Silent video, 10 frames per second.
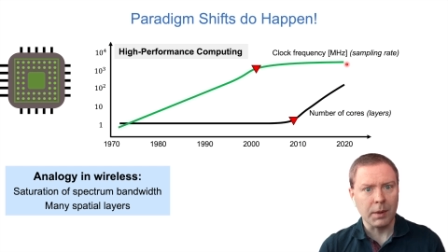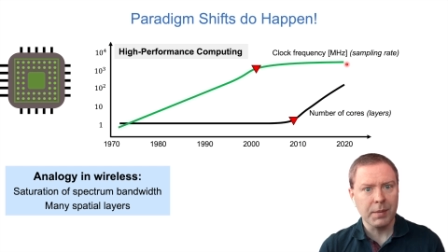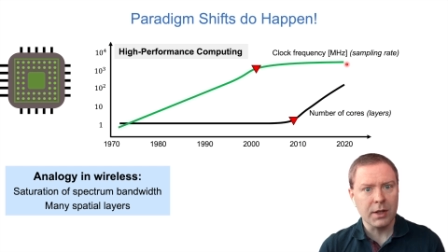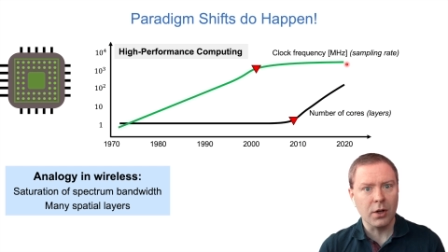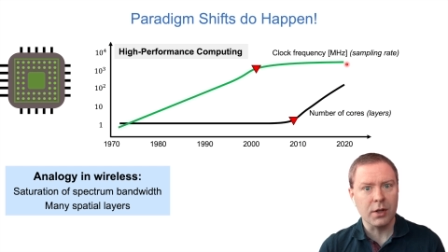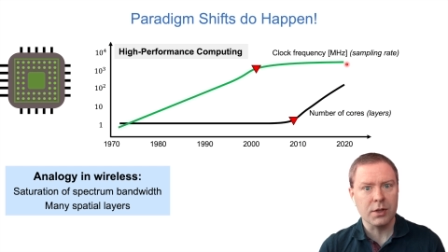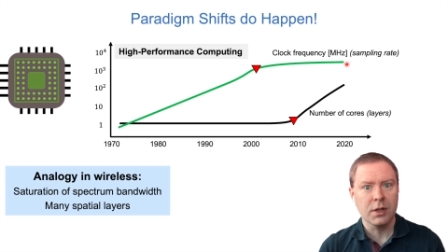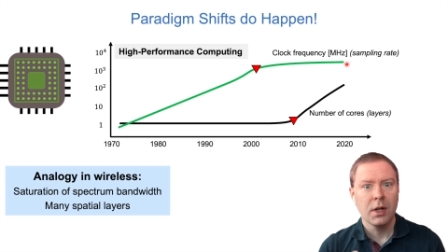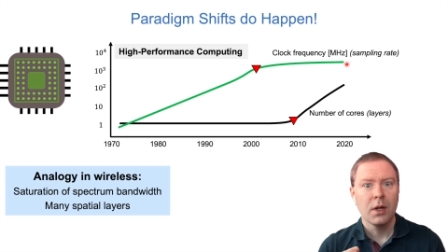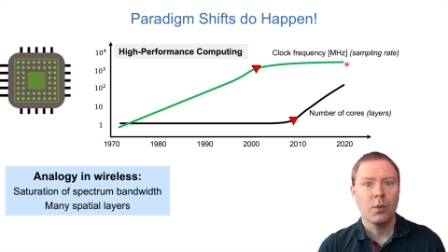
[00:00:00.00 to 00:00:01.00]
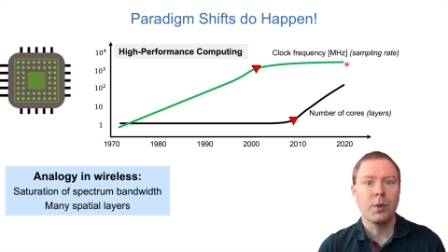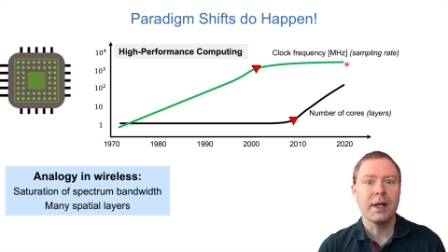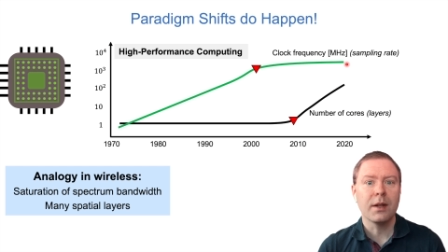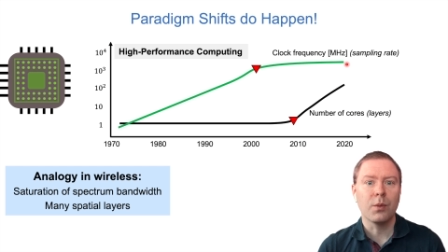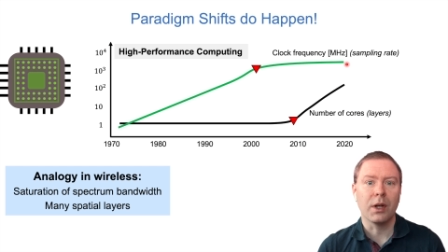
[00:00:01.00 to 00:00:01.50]
because
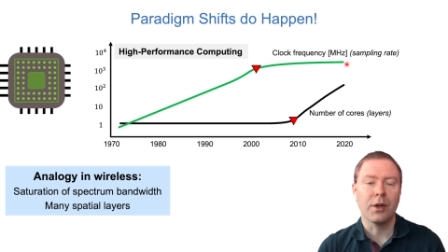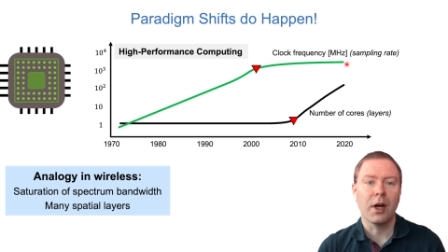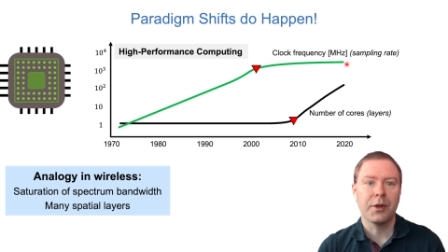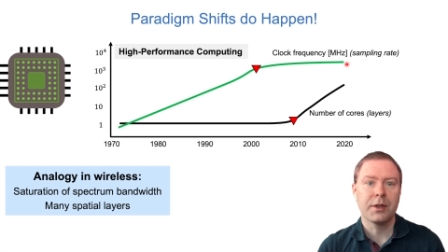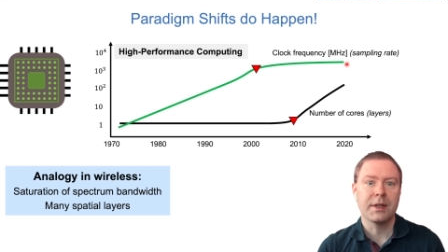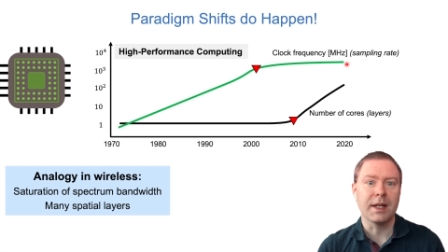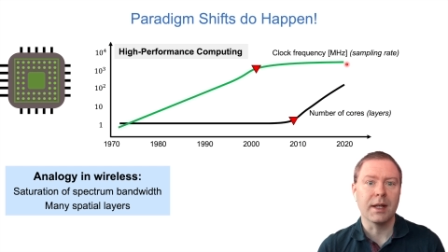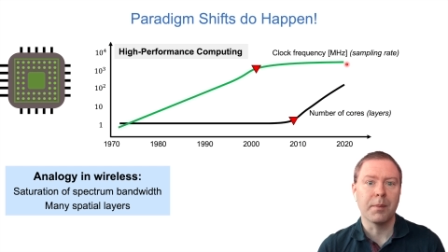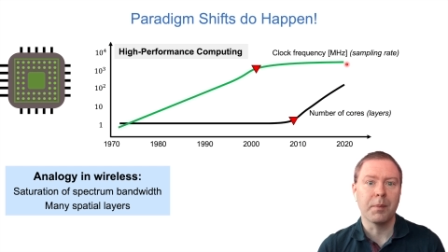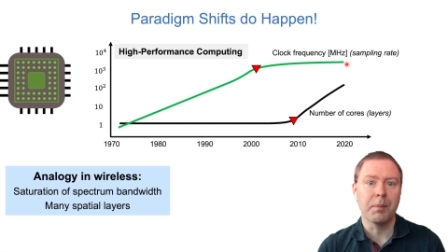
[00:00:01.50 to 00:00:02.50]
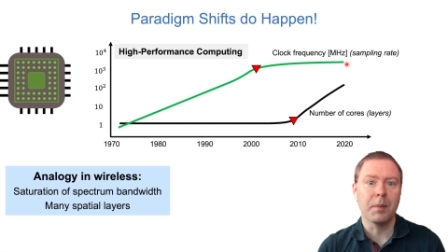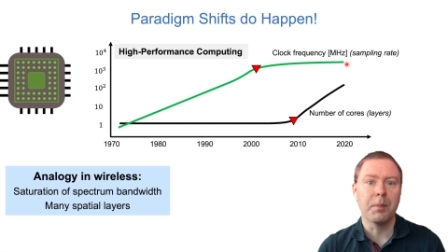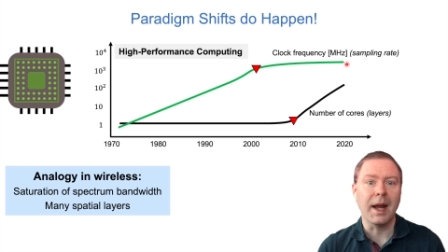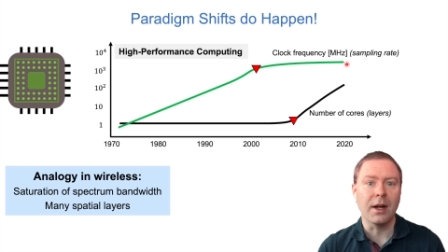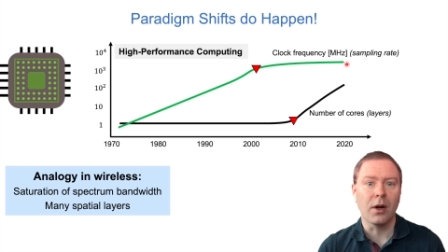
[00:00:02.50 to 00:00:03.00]
we will not see
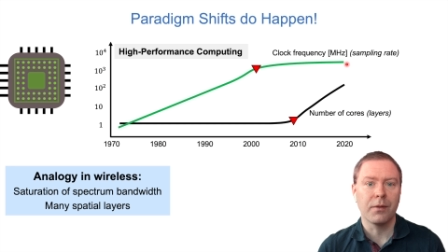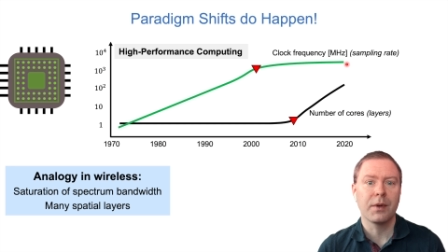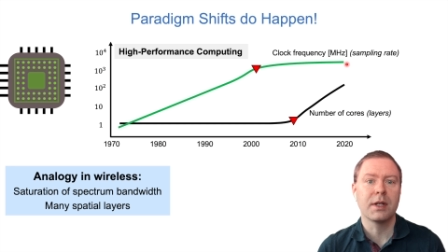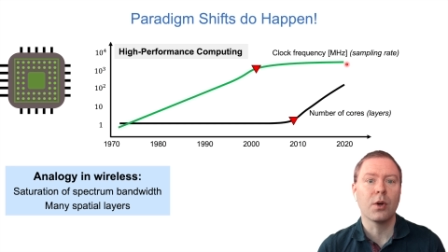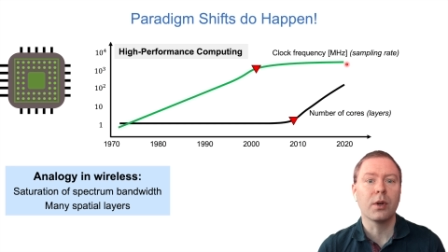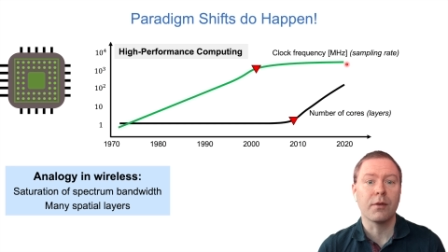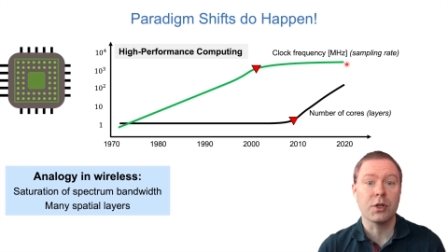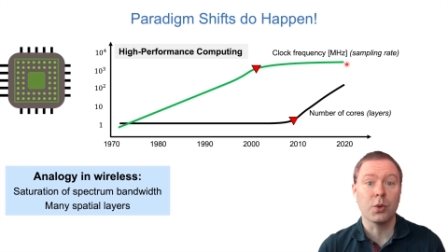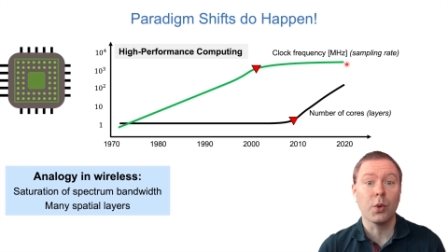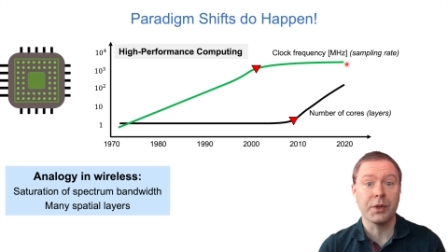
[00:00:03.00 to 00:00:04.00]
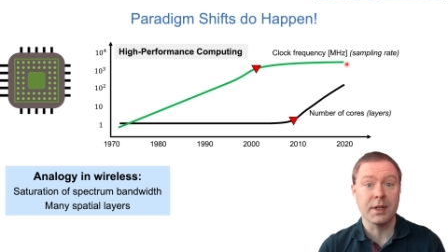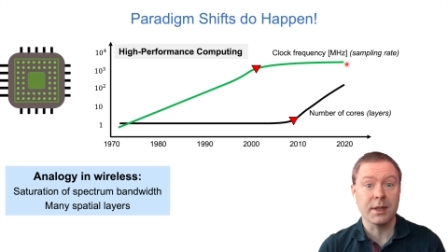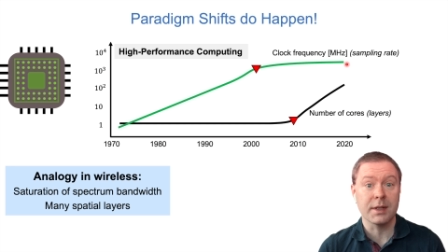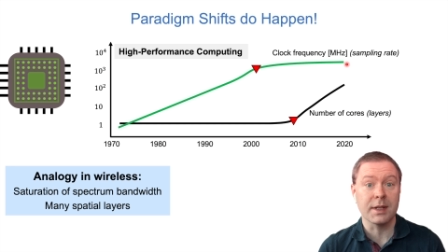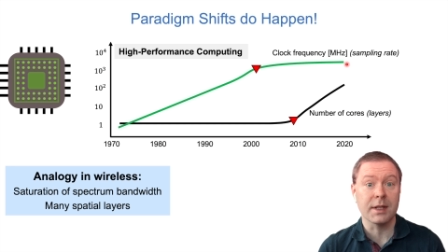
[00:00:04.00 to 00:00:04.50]
payoff. It's only over short
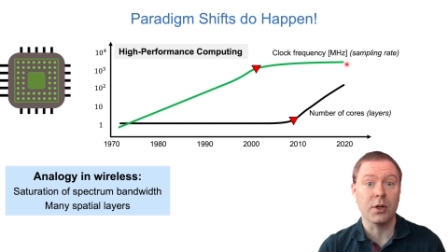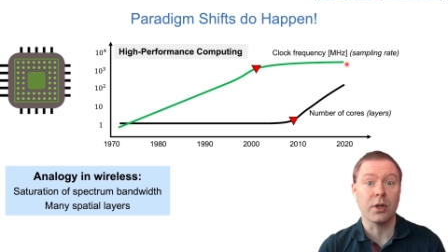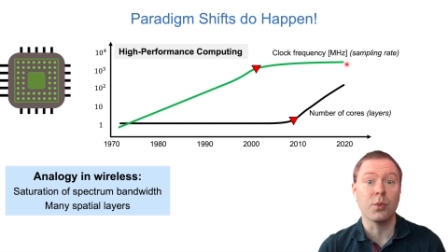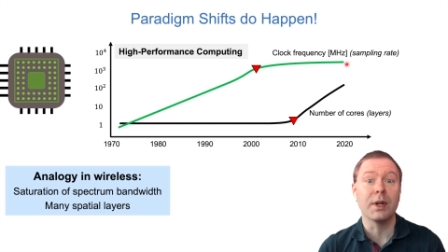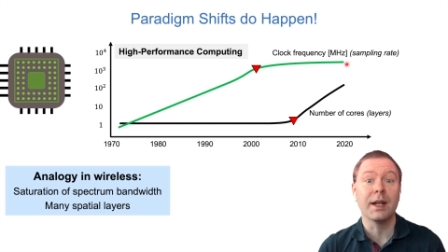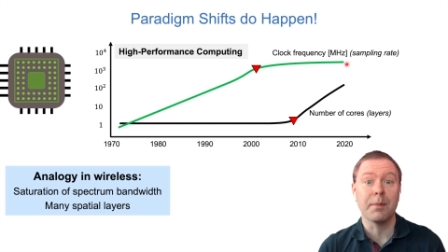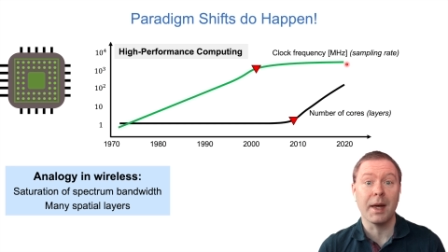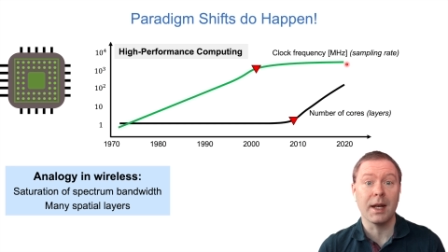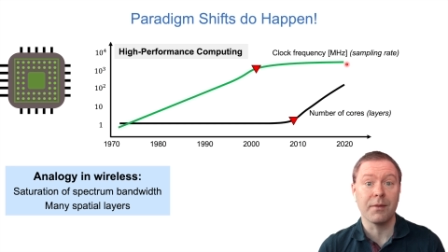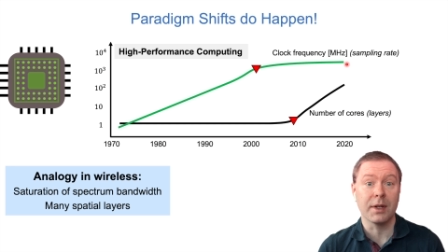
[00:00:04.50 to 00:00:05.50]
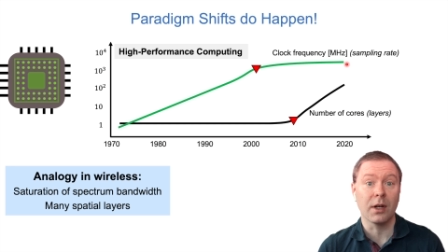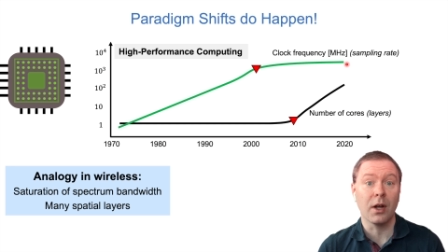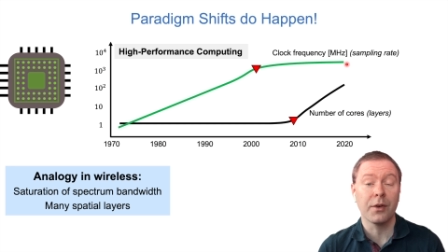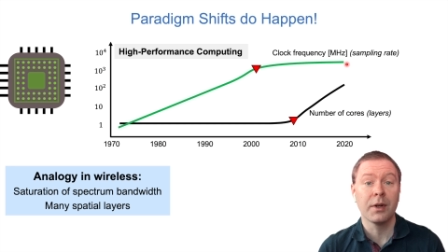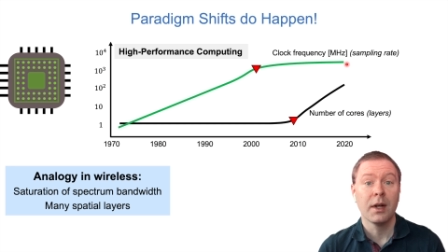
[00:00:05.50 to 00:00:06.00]
distances that you can really benefit a
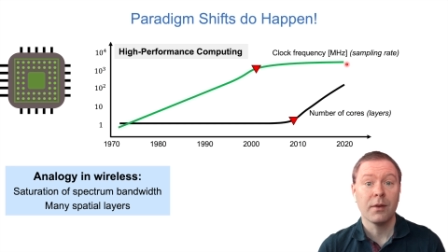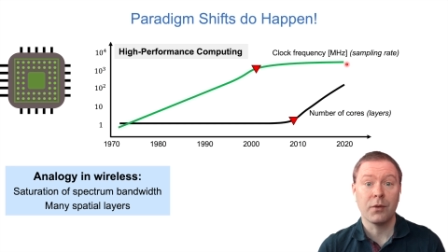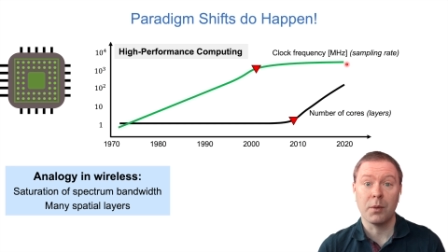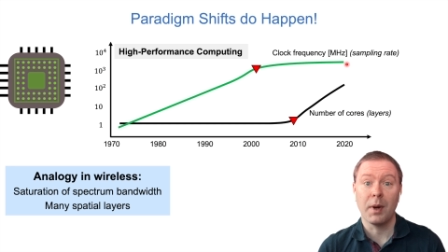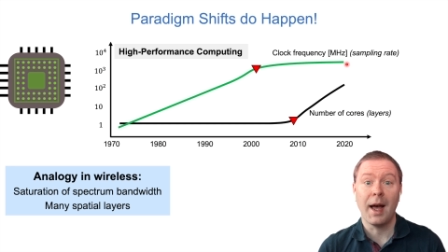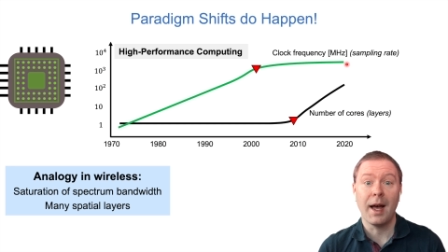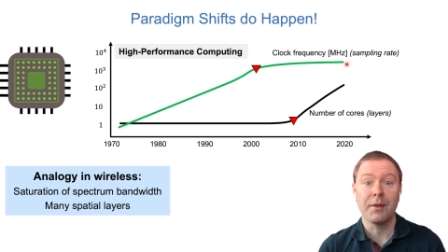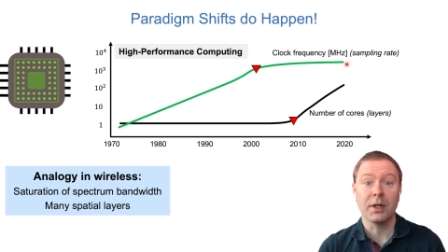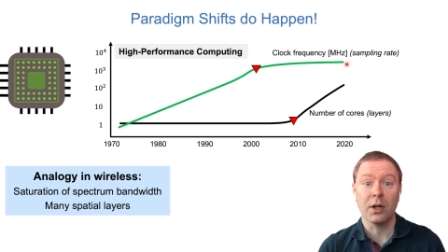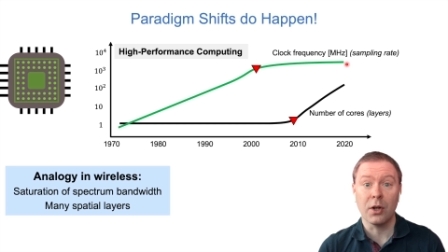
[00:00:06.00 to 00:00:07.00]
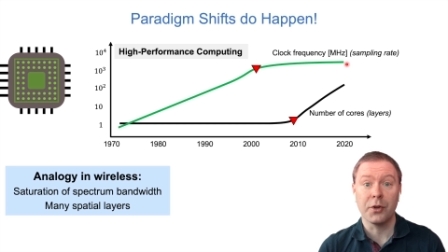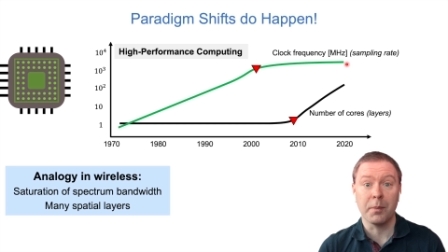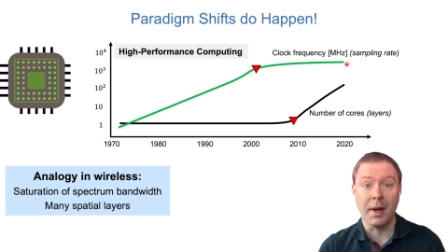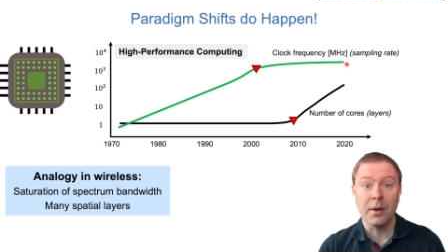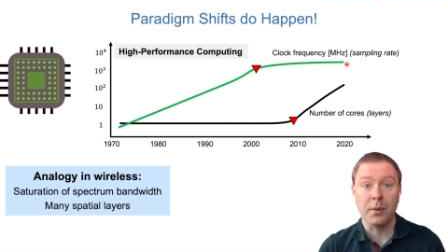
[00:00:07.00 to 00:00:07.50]
lot from having a lot
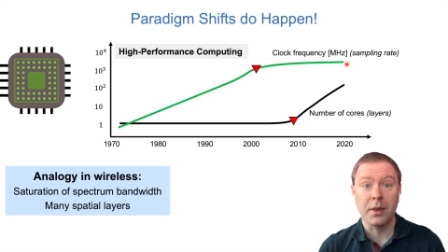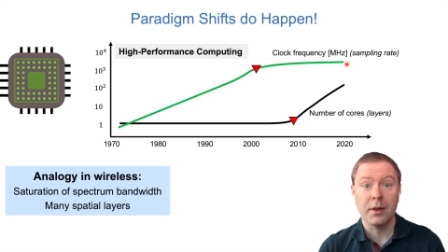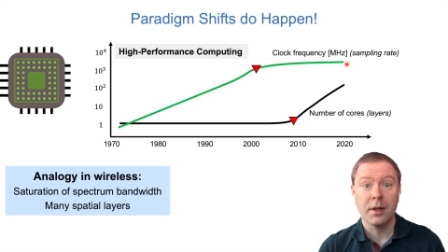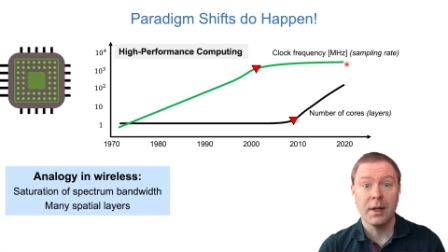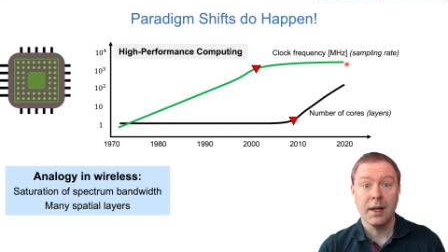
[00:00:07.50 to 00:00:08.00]
of bandwidth.